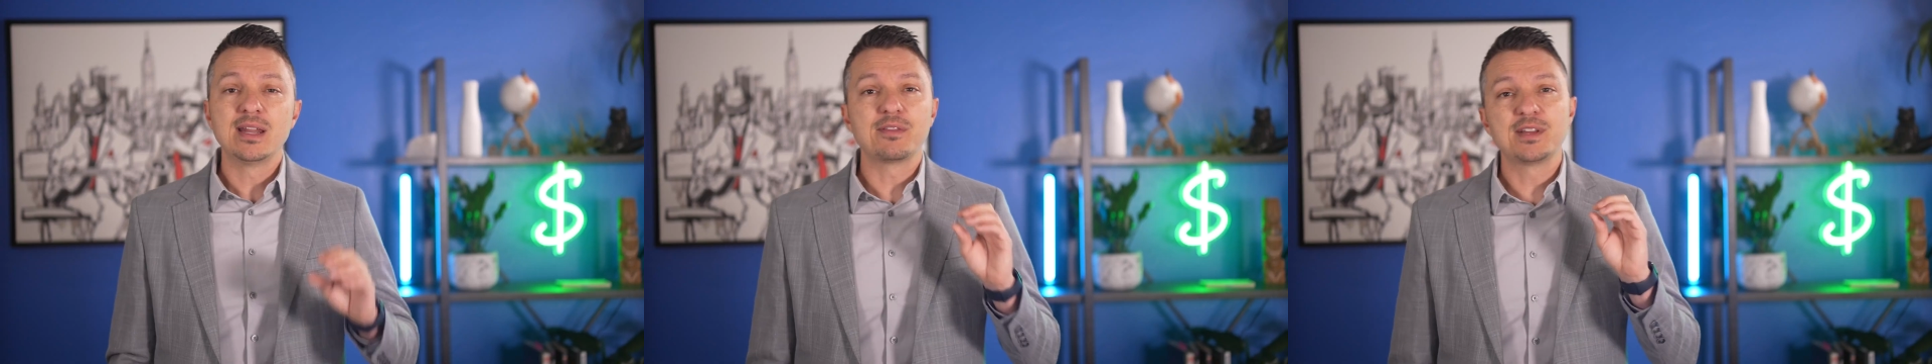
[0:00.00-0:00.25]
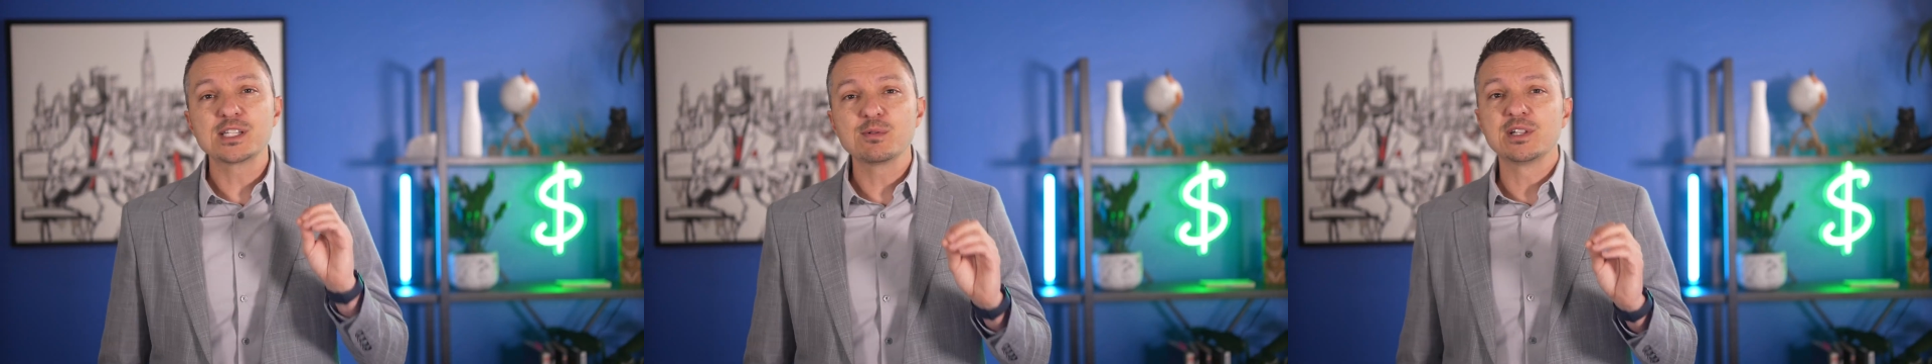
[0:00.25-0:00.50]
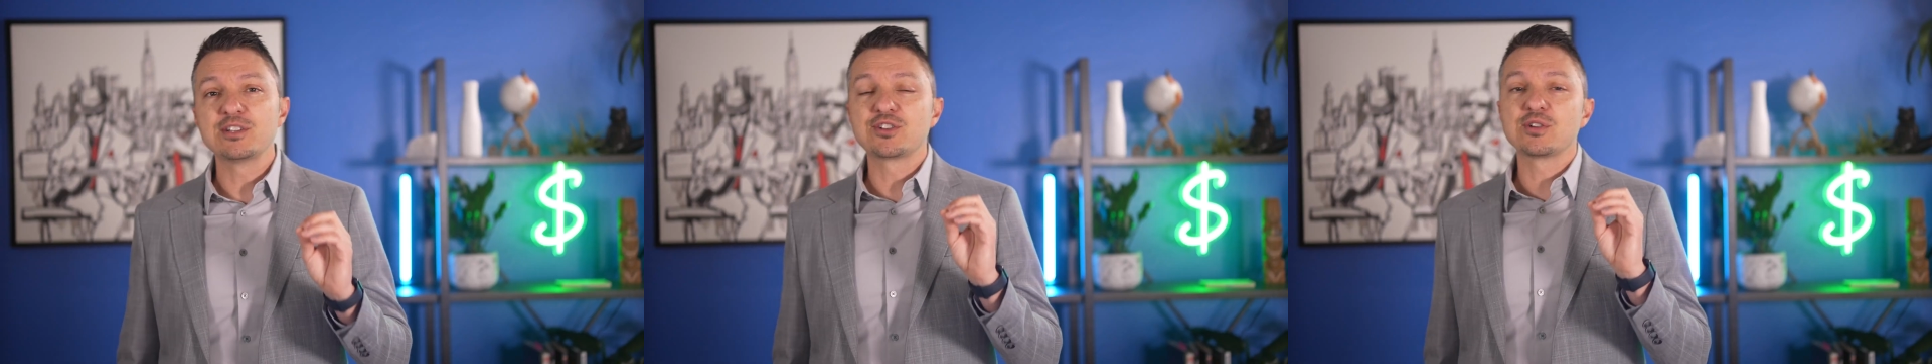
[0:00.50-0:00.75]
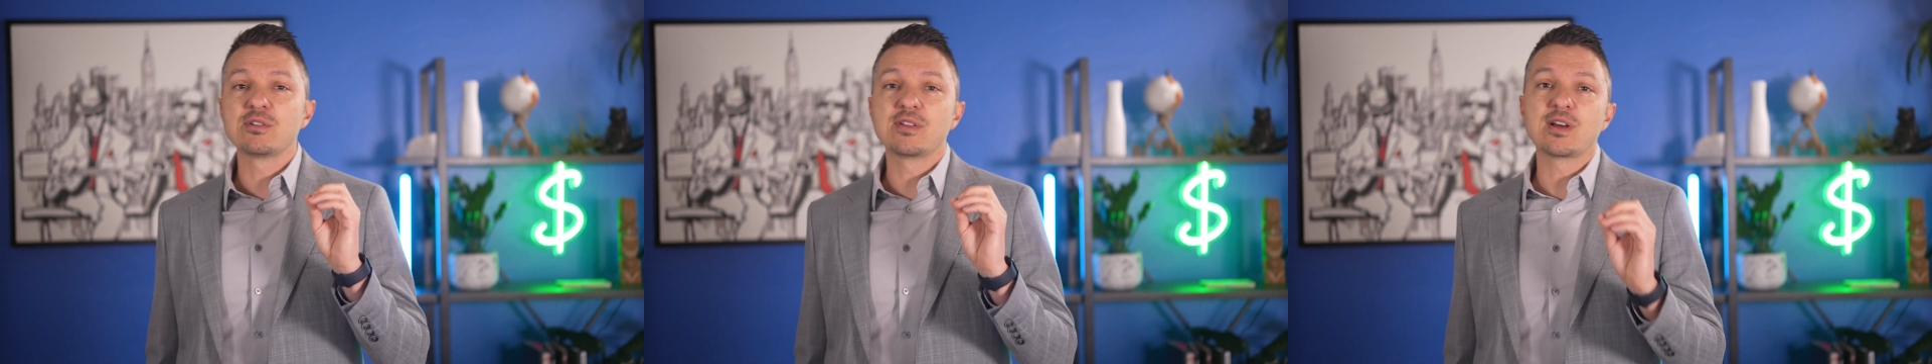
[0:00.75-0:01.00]
Now, this will
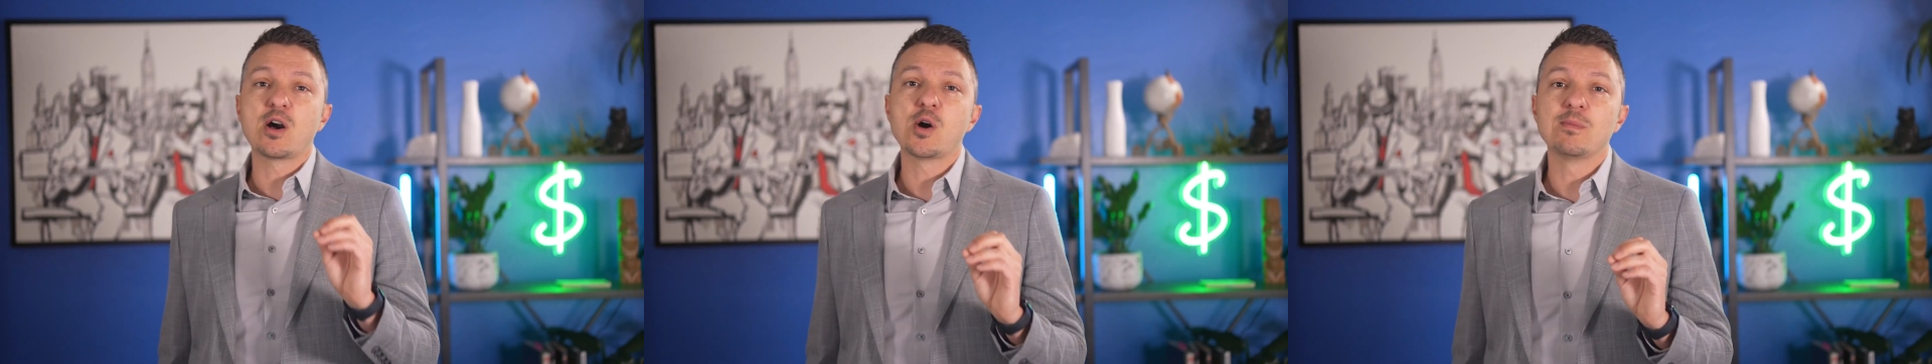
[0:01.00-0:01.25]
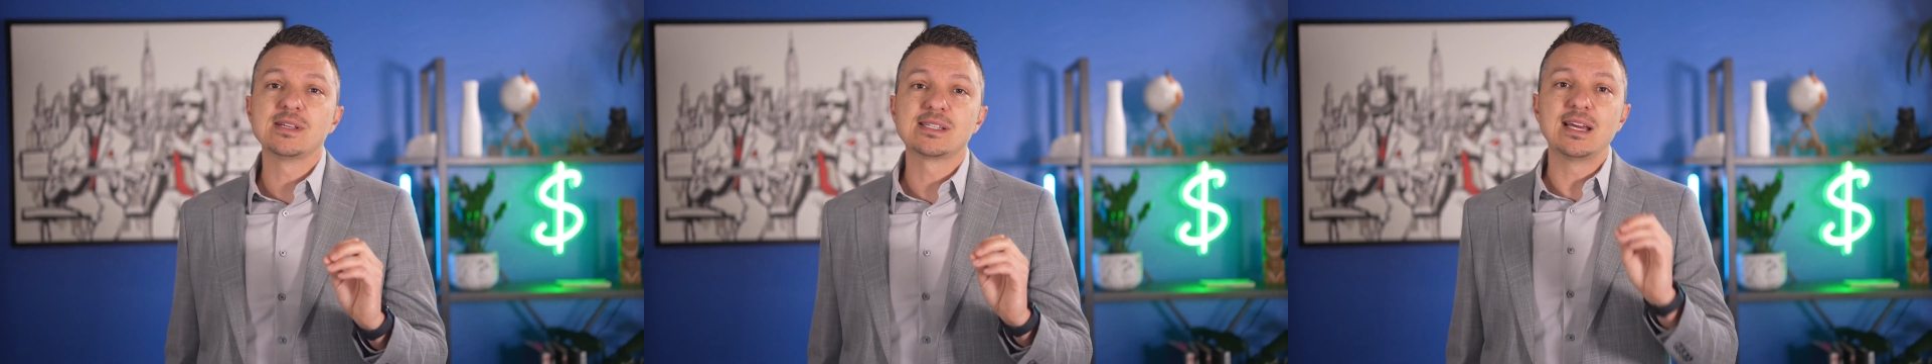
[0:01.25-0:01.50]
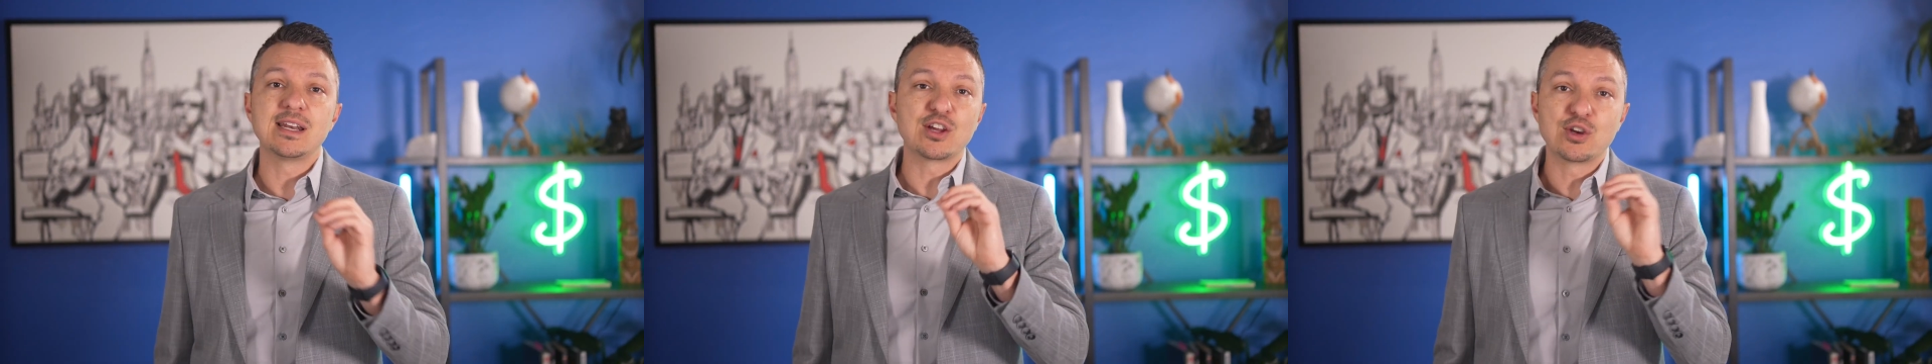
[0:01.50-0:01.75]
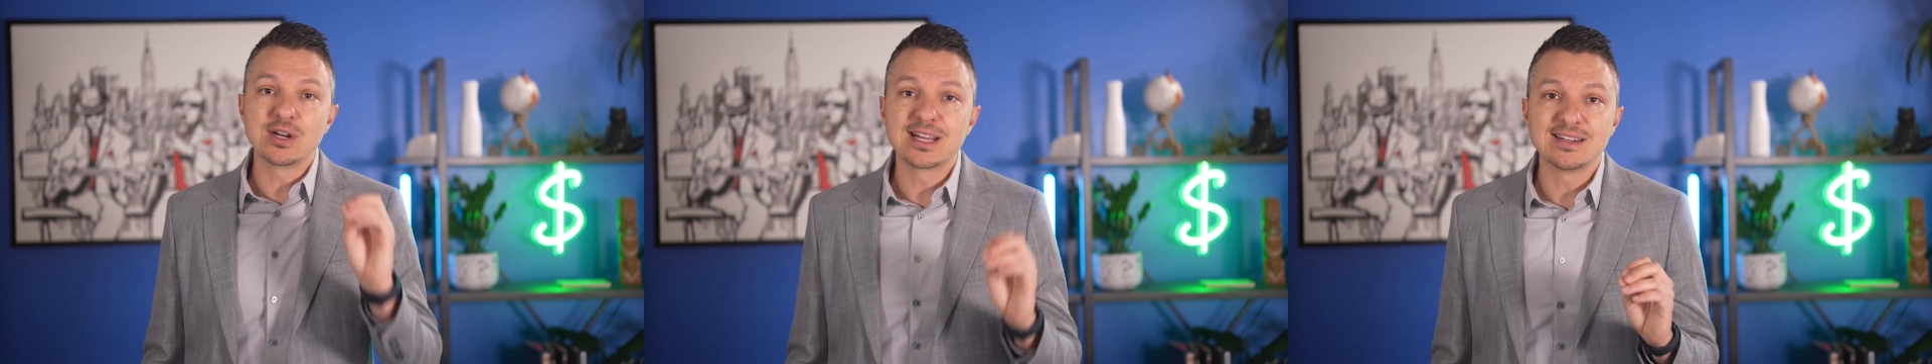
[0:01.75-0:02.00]
ensure that the home is in
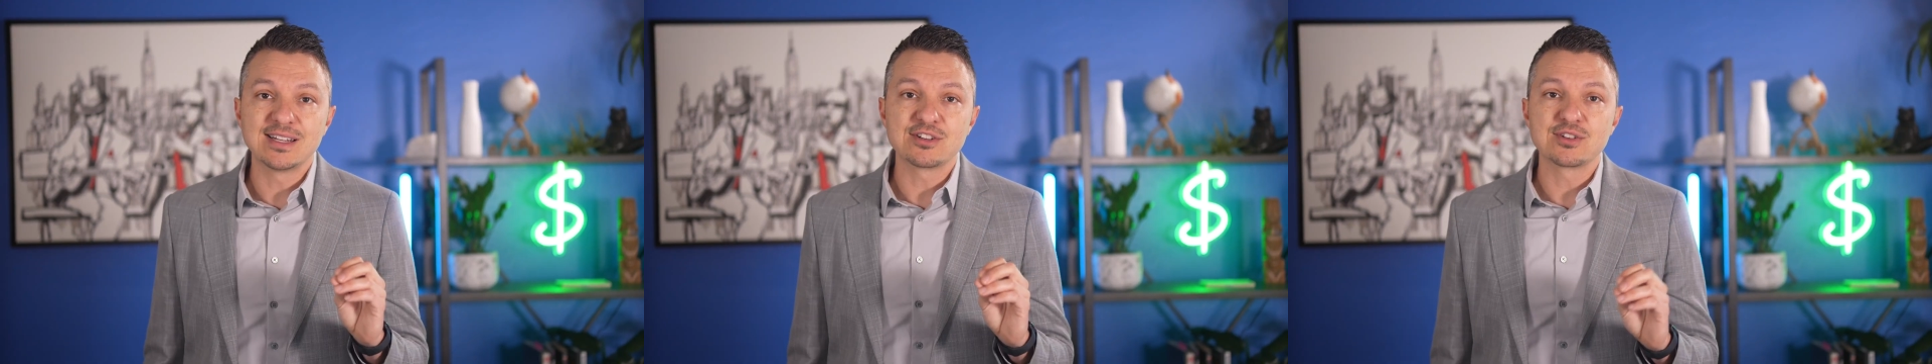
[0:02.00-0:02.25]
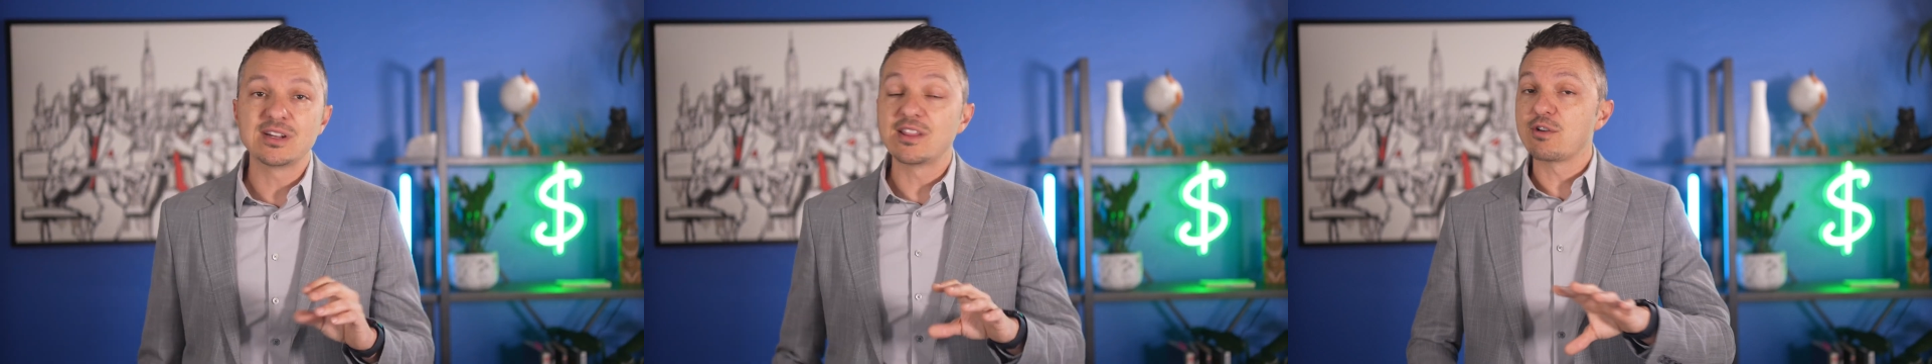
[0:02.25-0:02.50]
good condition